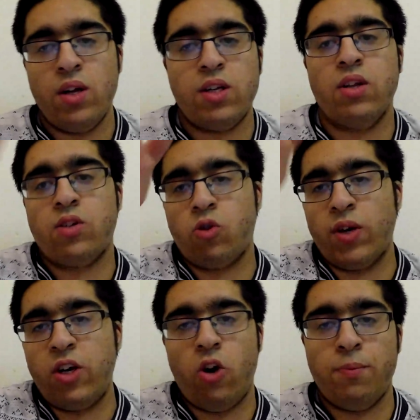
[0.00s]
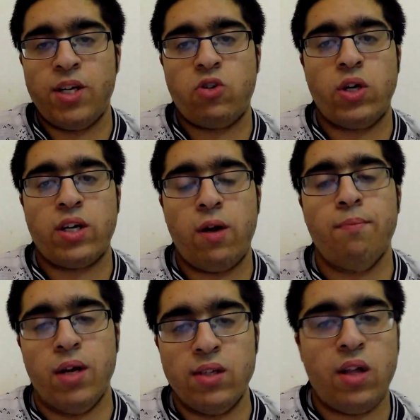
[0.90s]
the stoichiometric
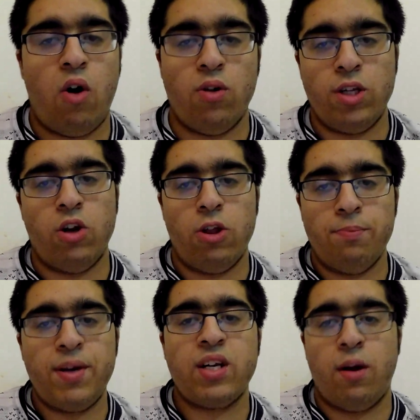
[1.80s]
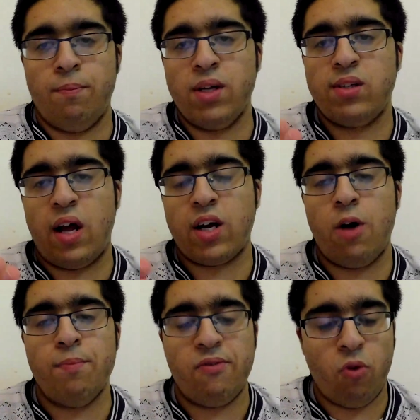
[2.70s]
numbers, that are, the big numbers that
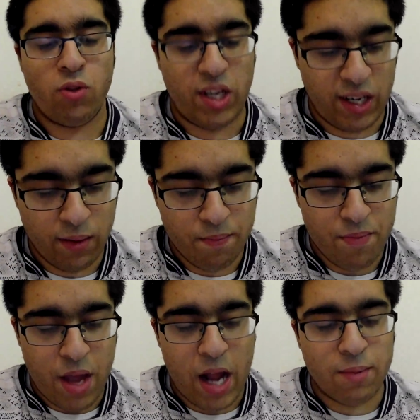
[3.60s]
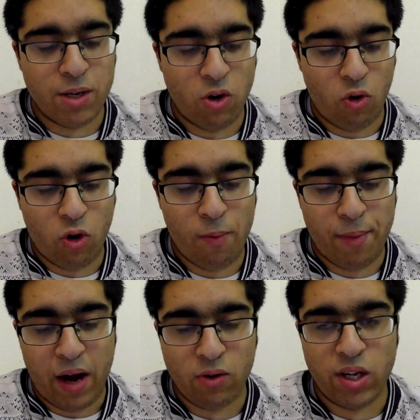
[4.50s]
come before the element or
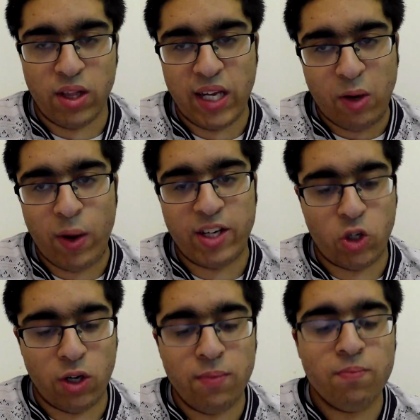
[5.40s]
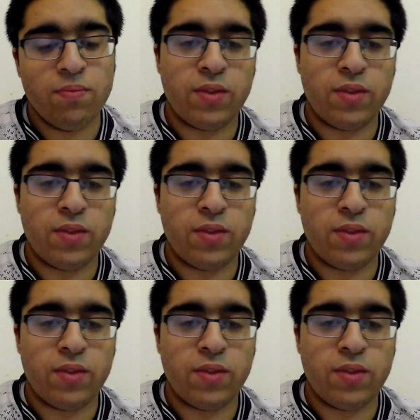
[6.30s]
compound in the equation.